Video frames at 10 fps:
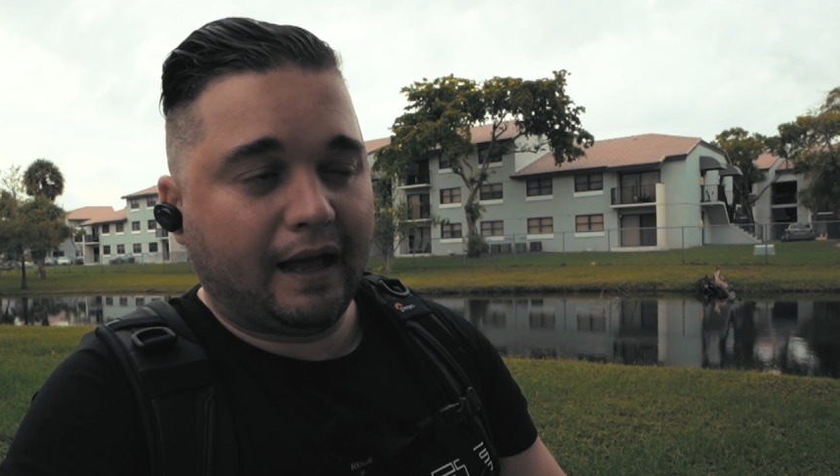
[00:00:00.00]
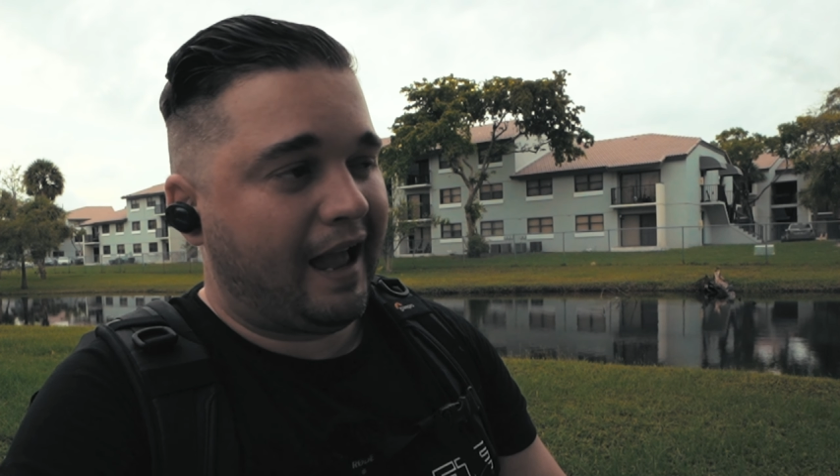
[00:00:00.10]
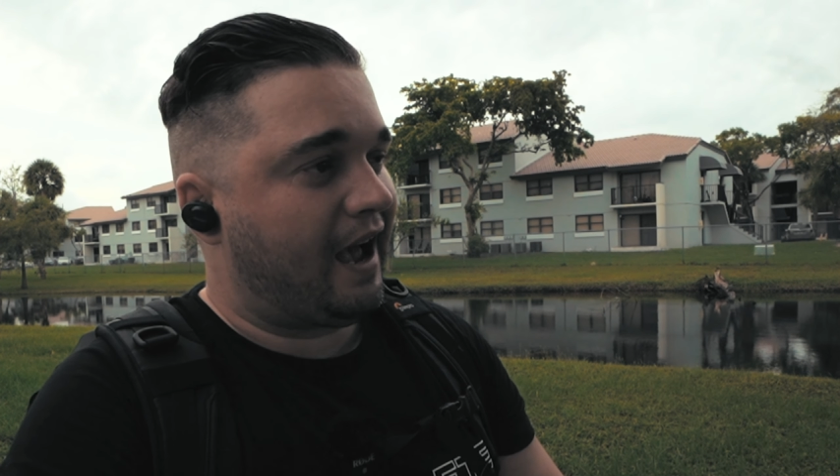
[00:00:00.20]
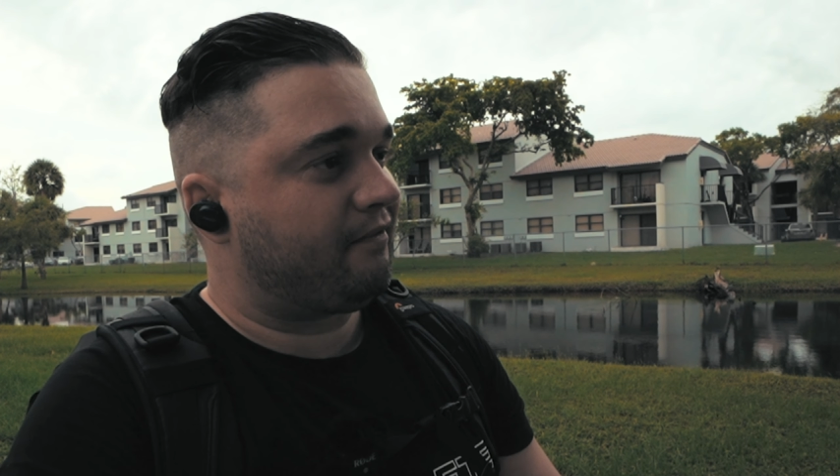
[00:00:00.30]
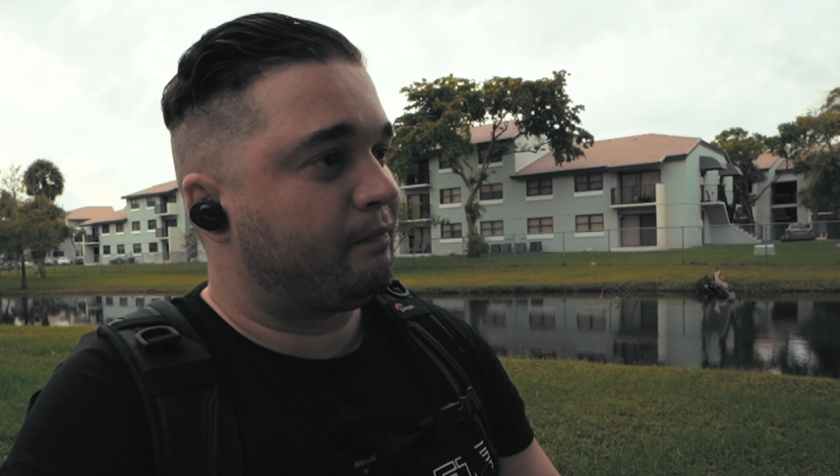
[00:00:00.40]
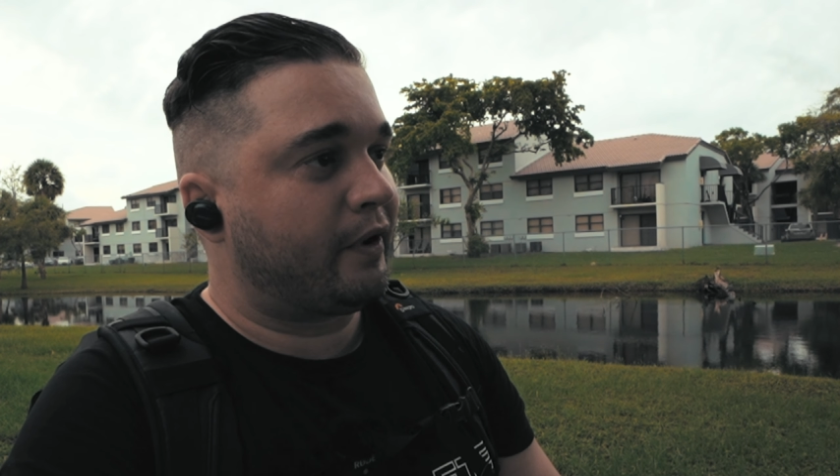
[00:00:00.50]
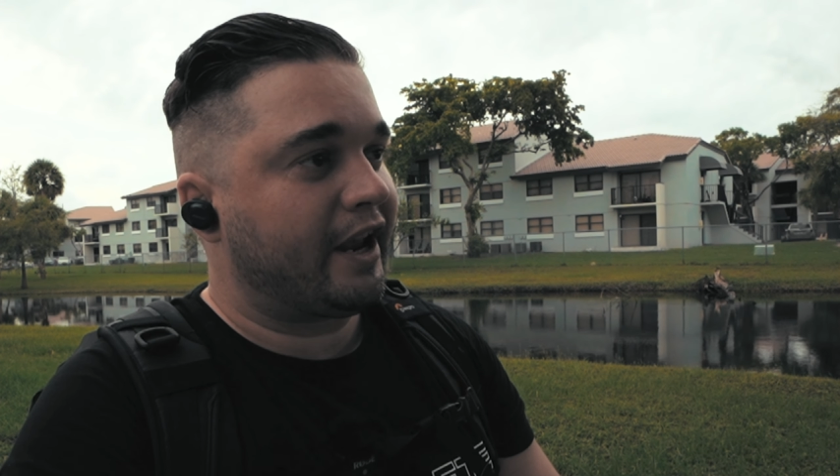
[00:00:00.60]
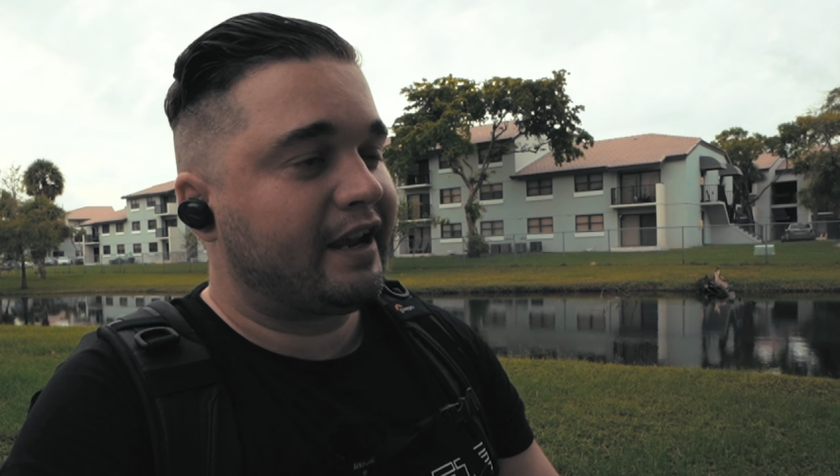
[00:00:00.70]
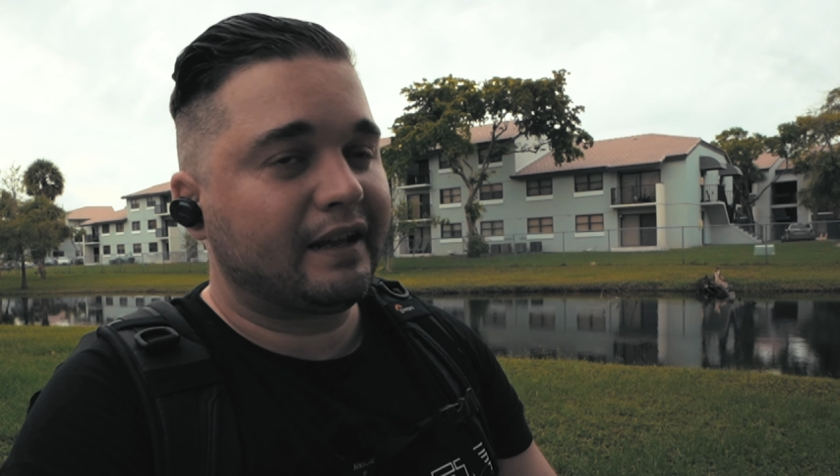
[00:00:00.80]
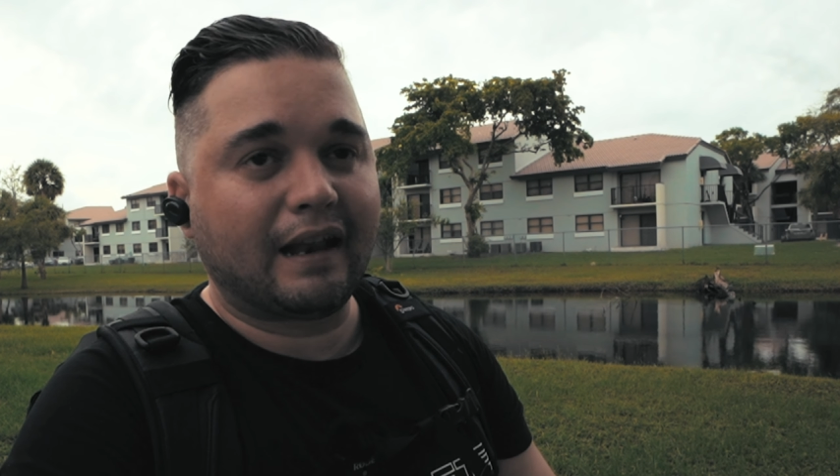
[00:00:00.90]
I have
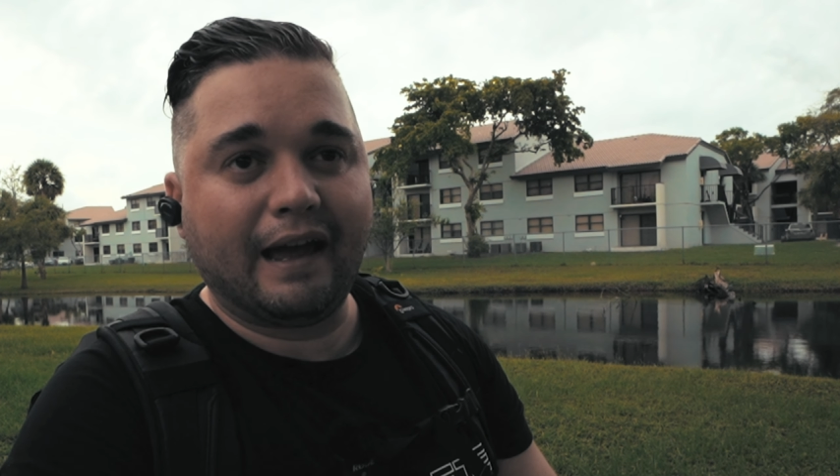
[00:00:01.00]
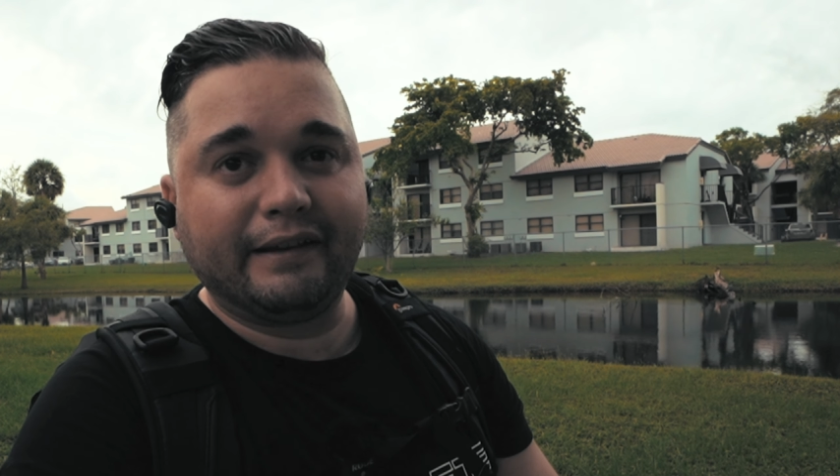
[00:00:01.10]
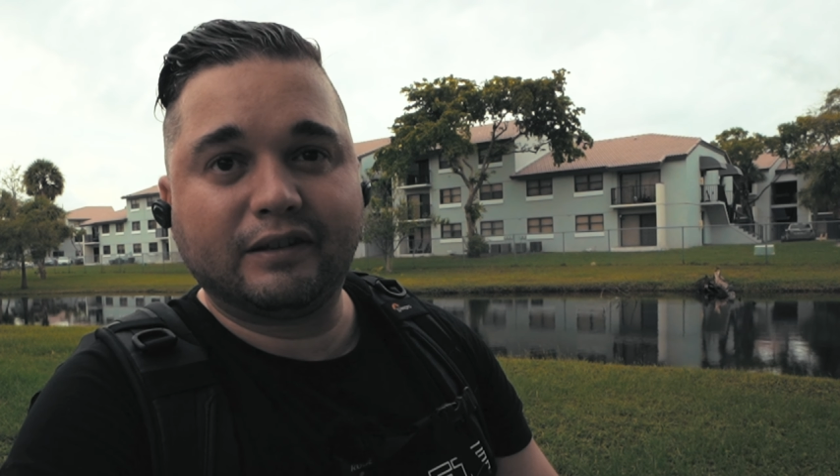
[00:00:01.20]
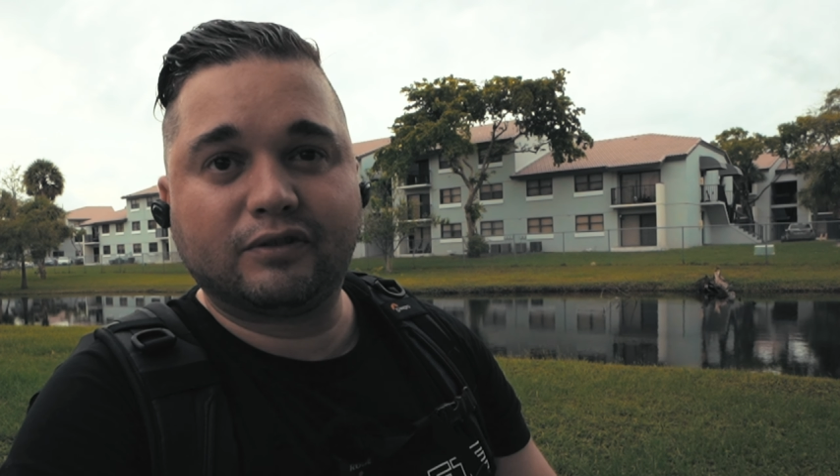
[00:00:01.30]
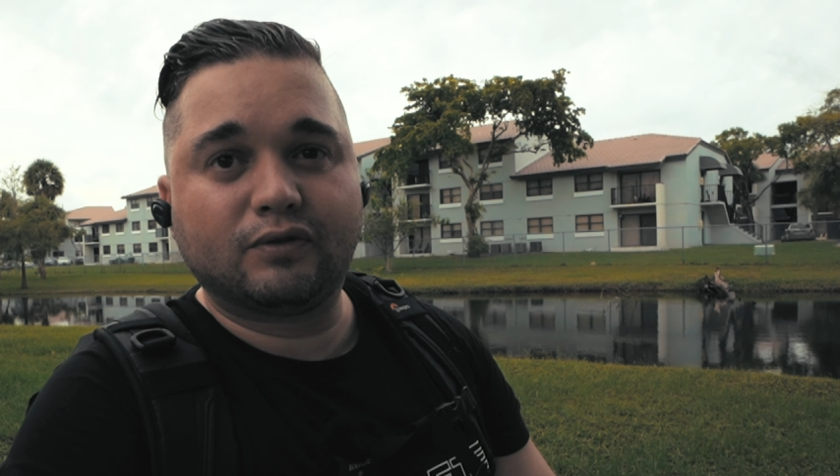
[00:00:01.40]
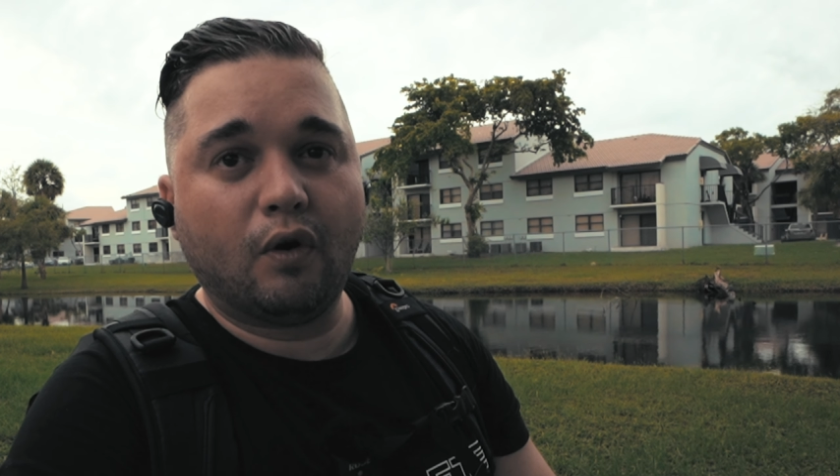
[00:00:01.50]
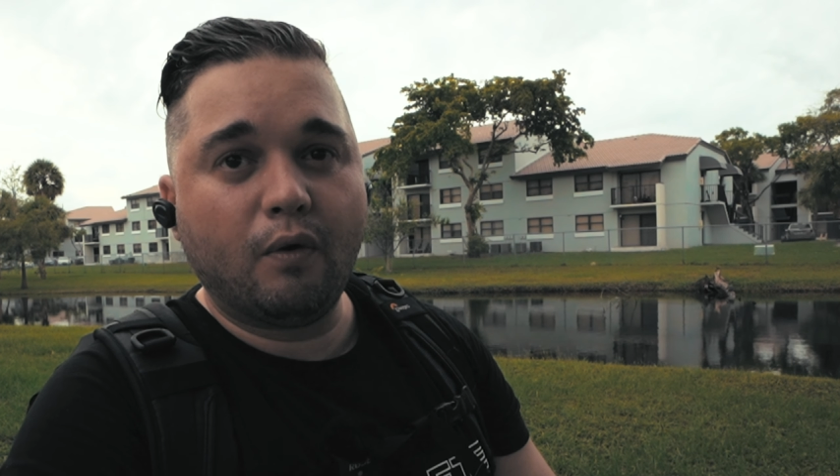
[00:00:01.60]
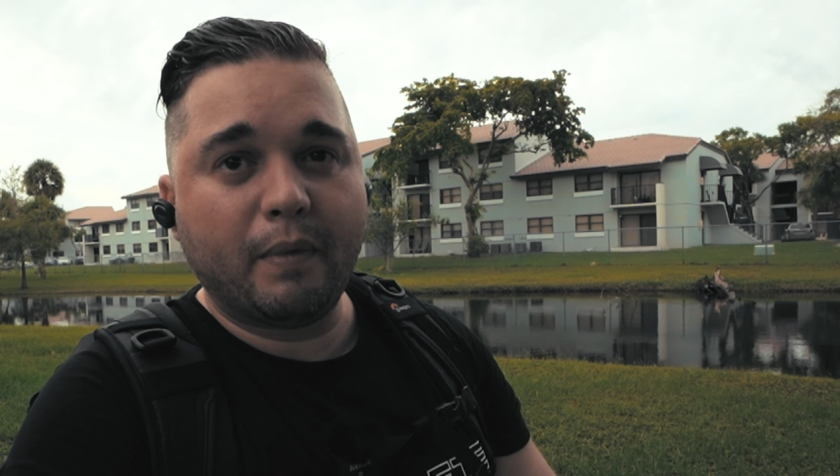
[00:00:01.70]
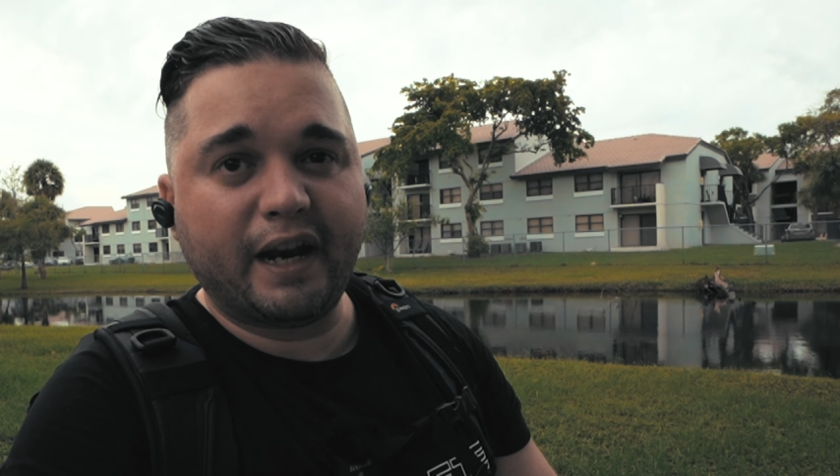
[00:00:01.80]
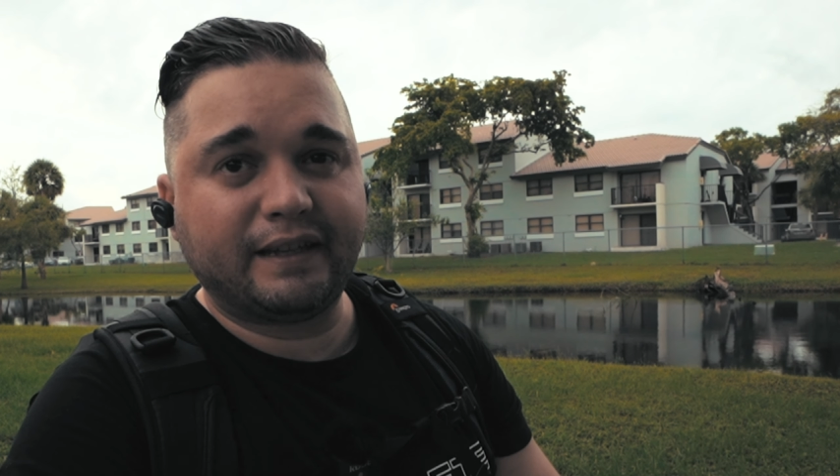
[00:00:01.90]
break it like
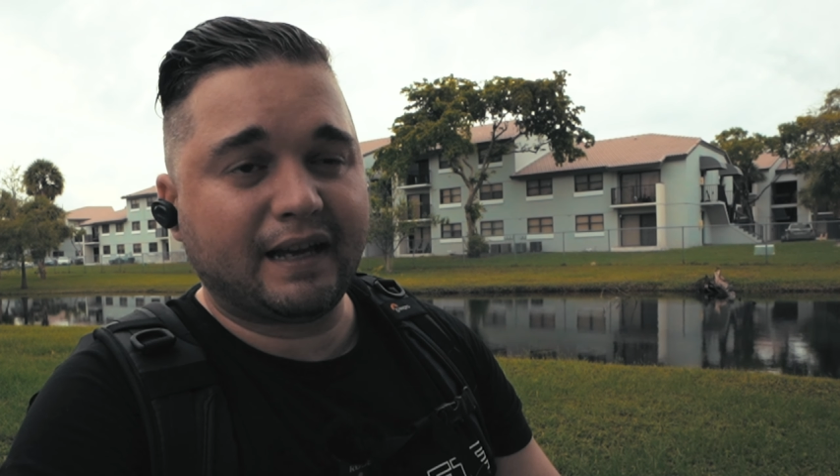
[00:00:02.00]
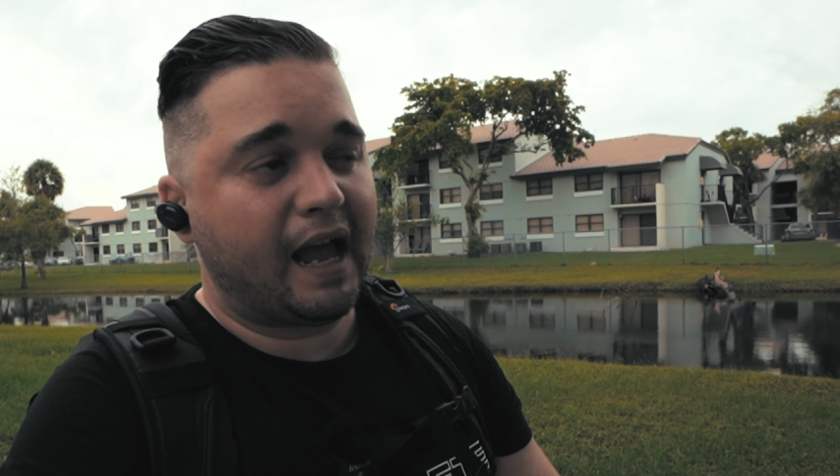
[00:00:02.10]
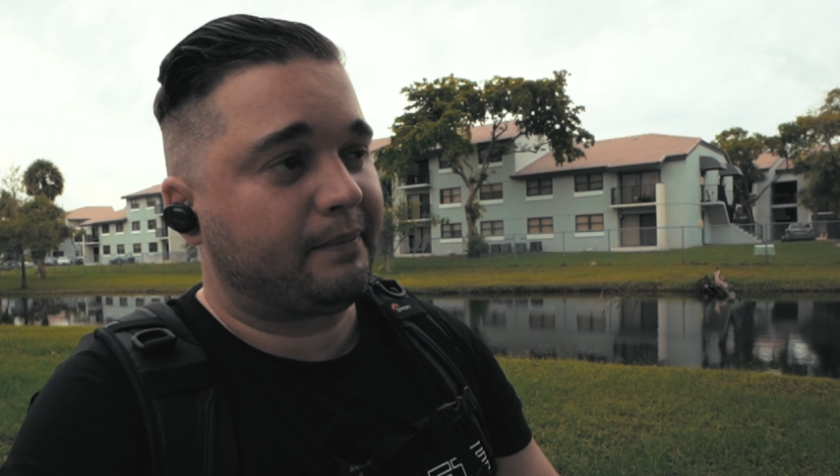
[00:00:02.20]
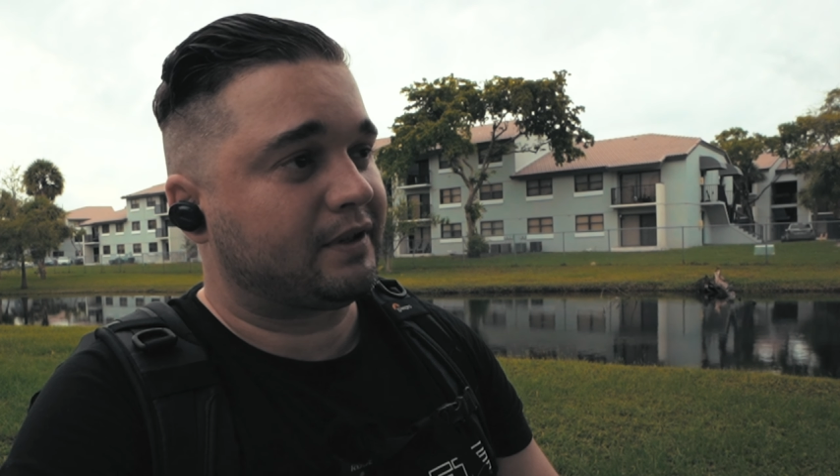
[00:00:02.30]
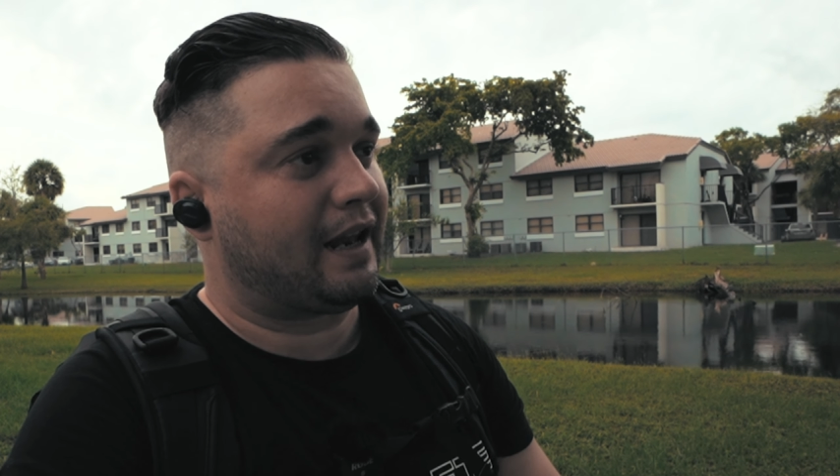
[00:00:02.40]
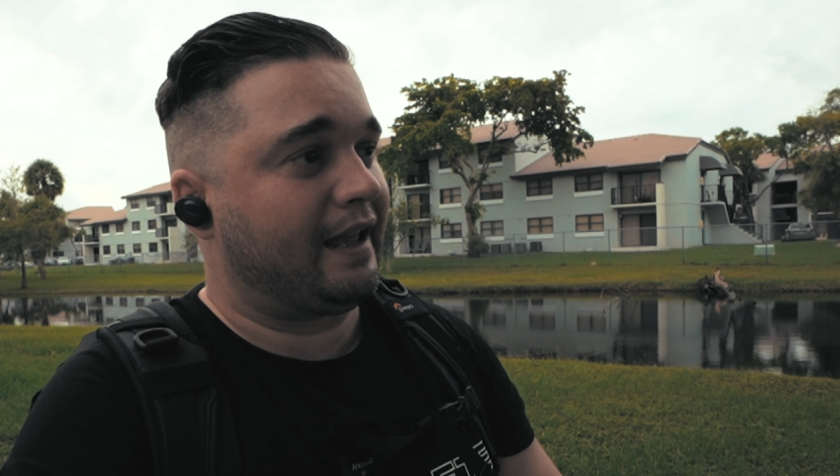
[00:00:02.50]
so many times.